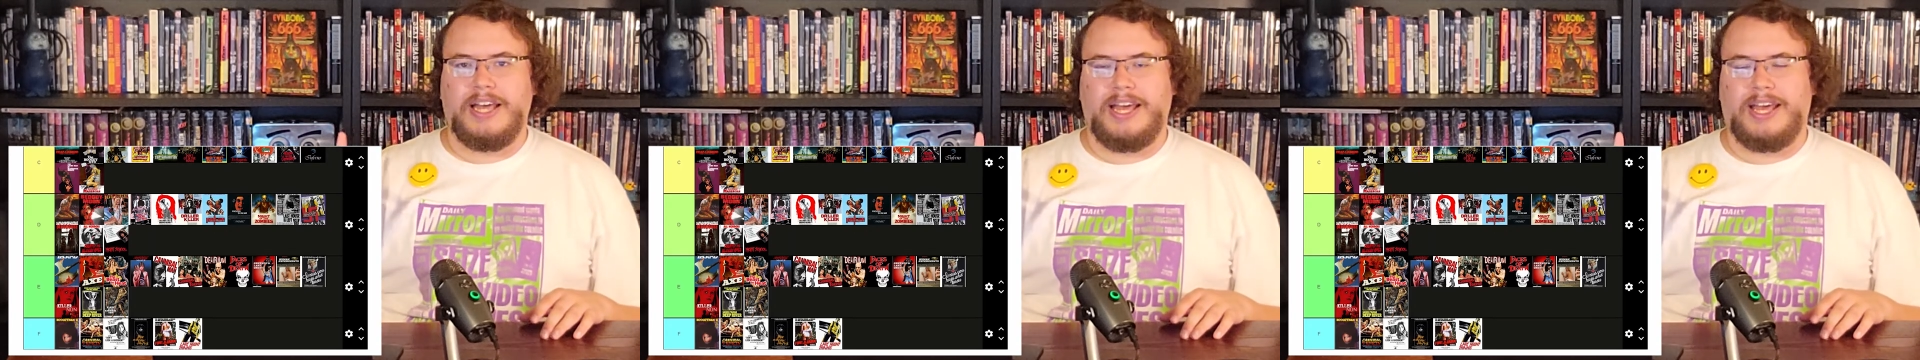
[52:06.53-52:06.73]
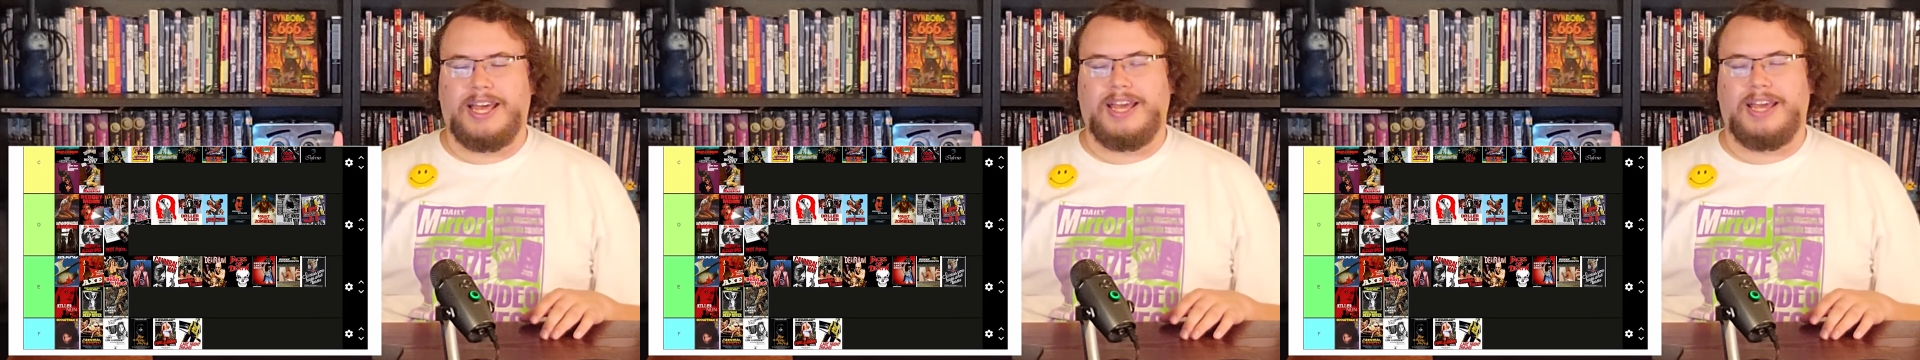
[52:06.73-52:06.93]

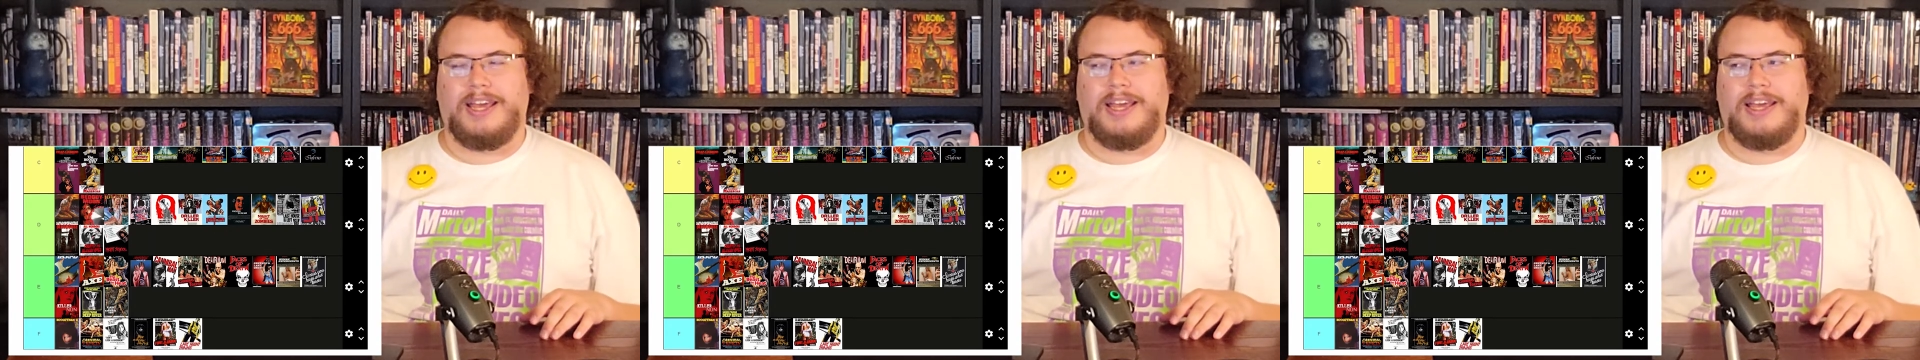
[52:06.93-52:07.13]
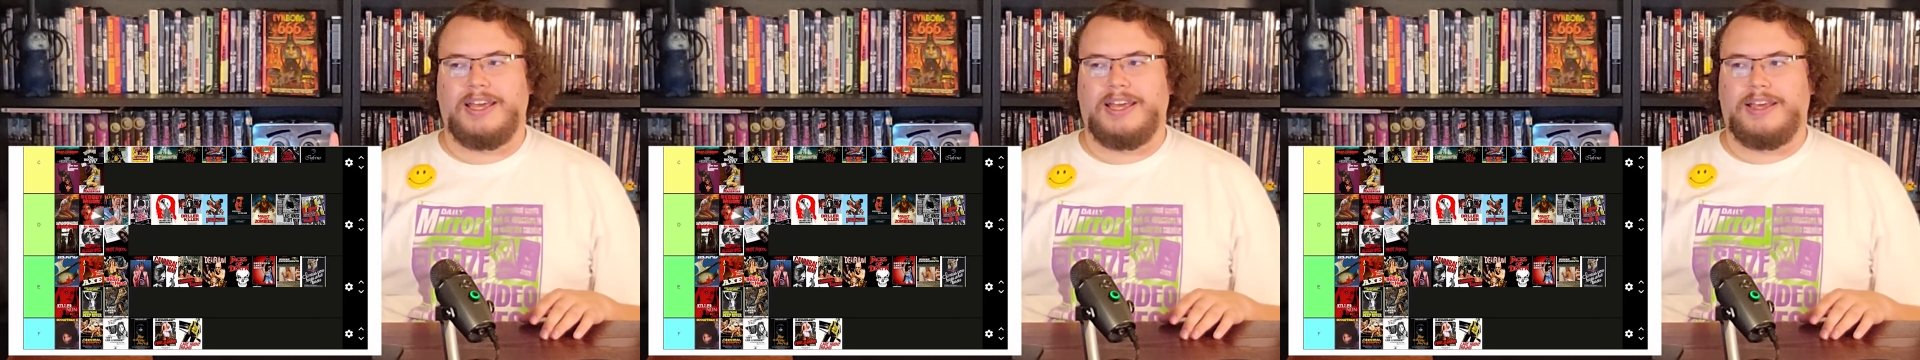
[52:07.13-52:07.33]

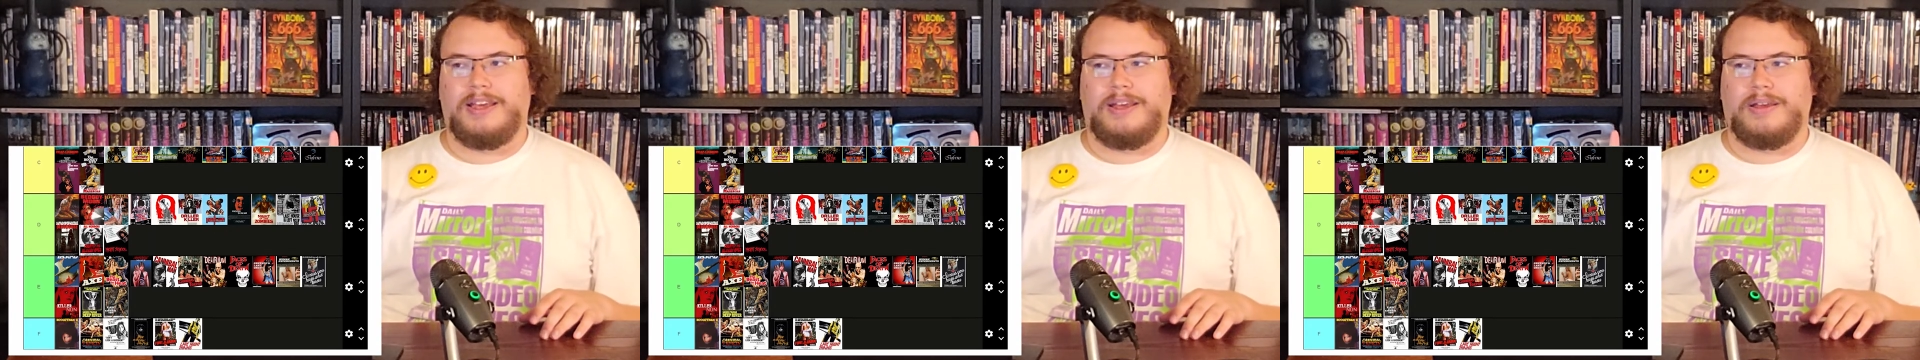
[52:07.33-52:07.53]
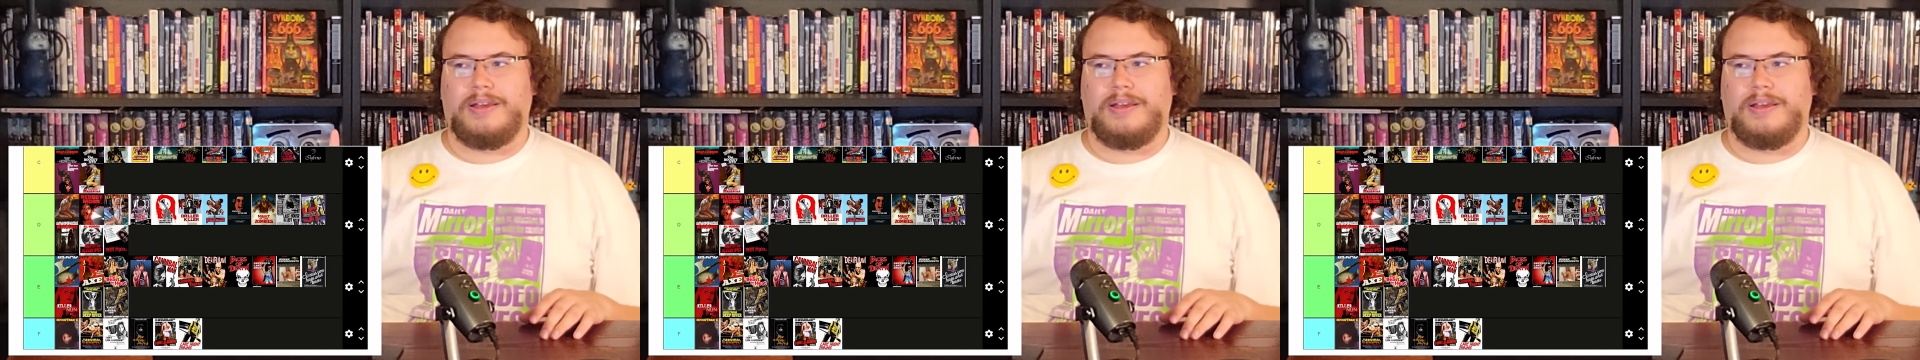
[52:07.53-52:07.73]

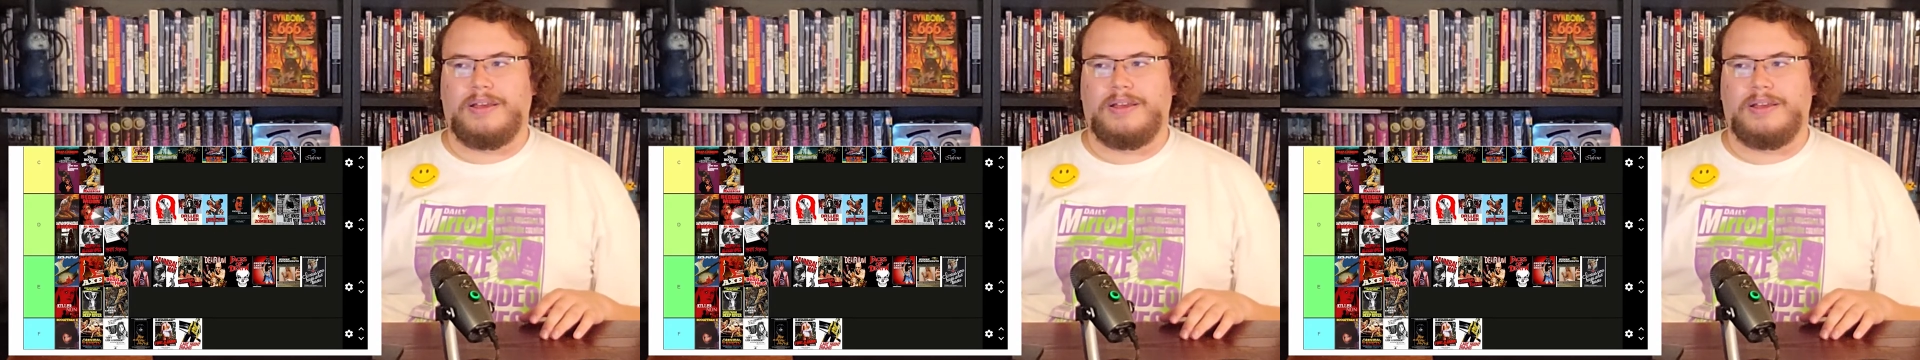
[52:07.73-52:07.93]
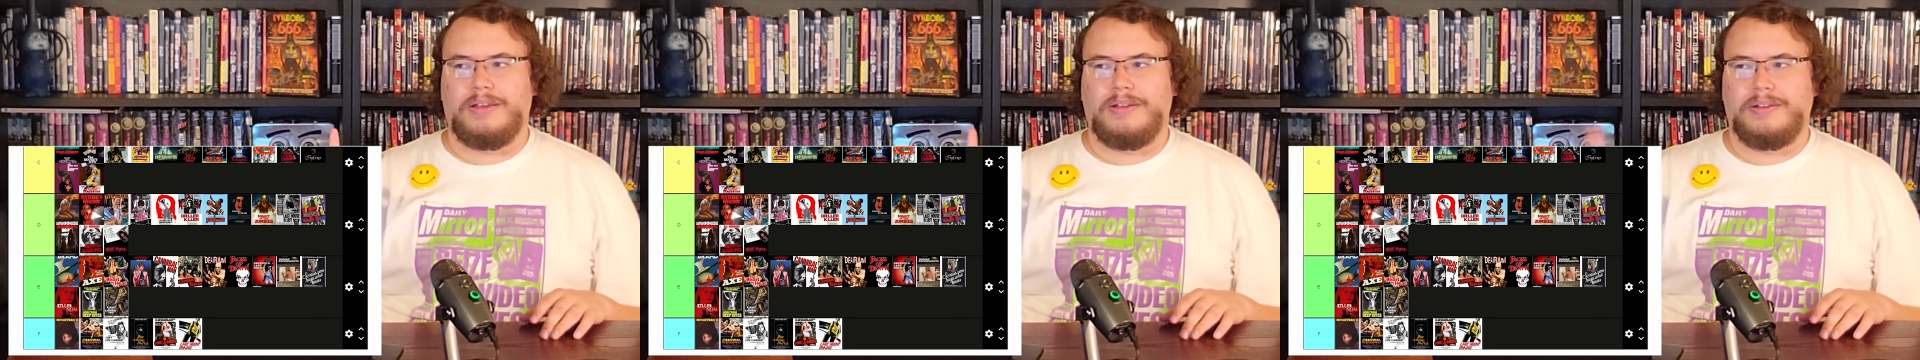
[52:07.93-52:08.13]

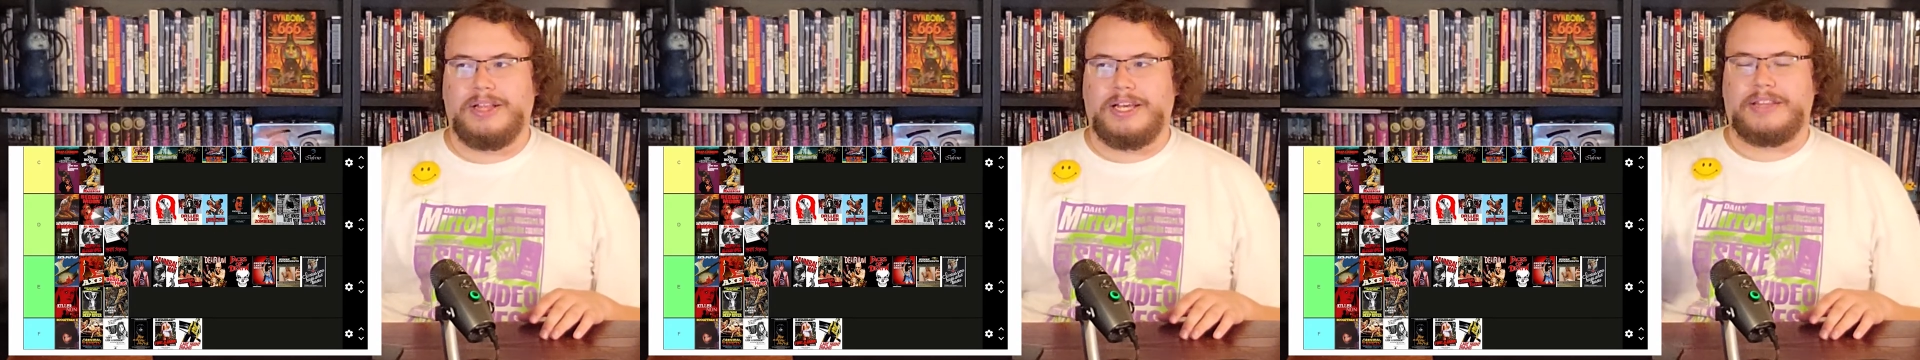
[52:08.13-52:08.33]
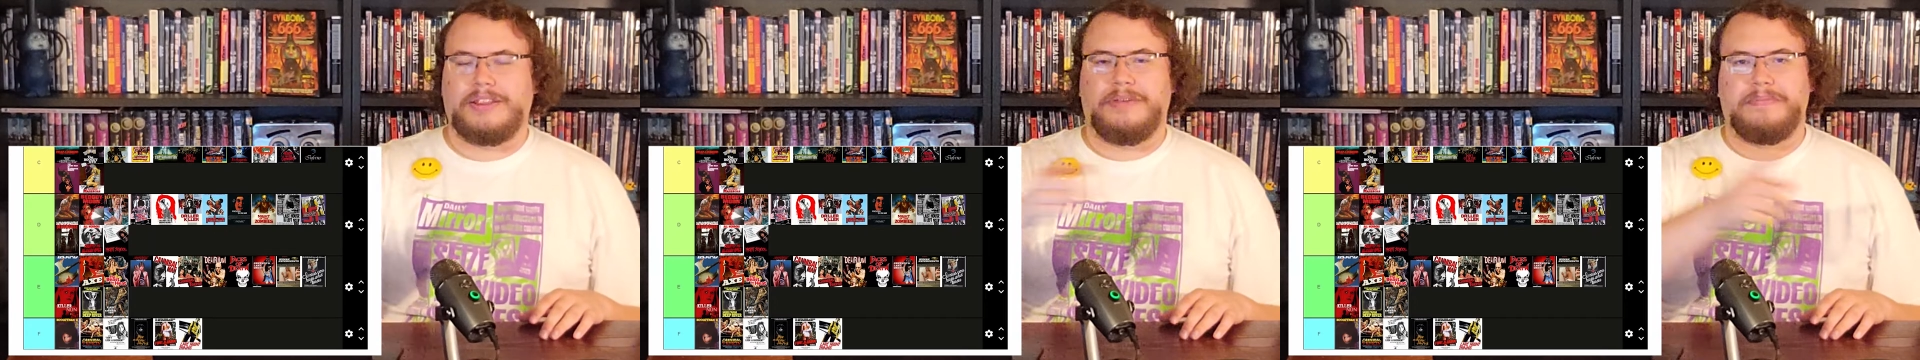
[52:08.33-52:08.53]
a
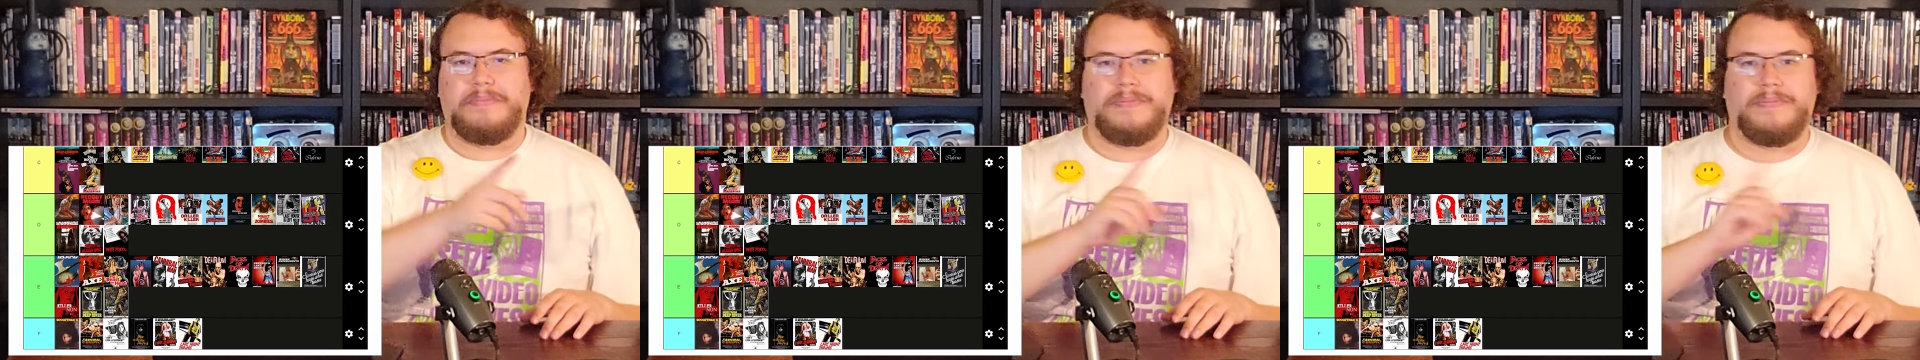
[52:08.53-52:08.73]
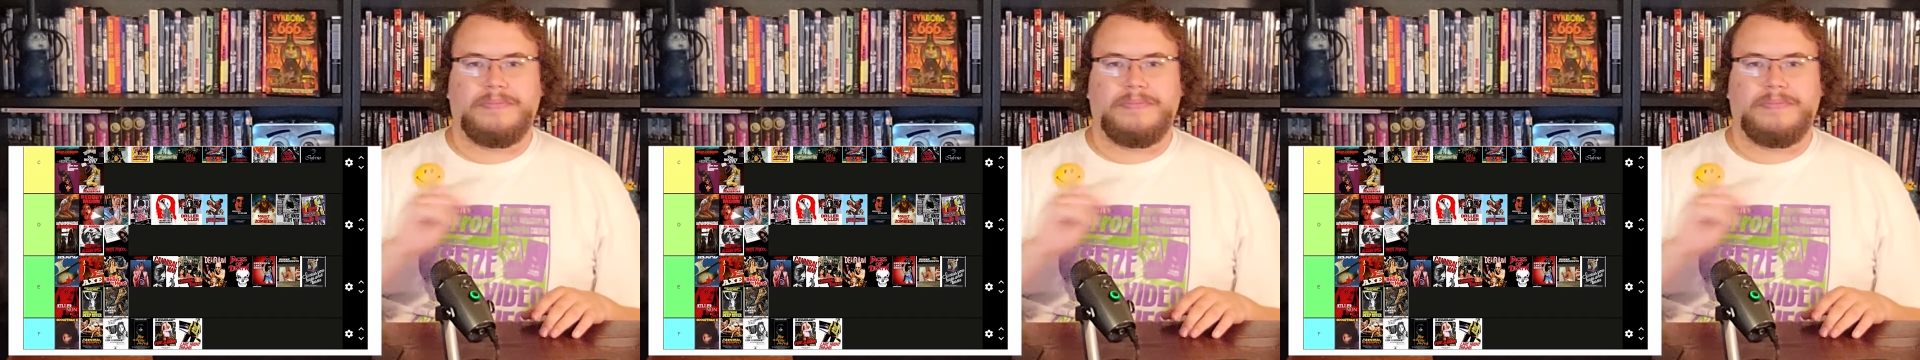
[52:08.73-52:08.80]
like the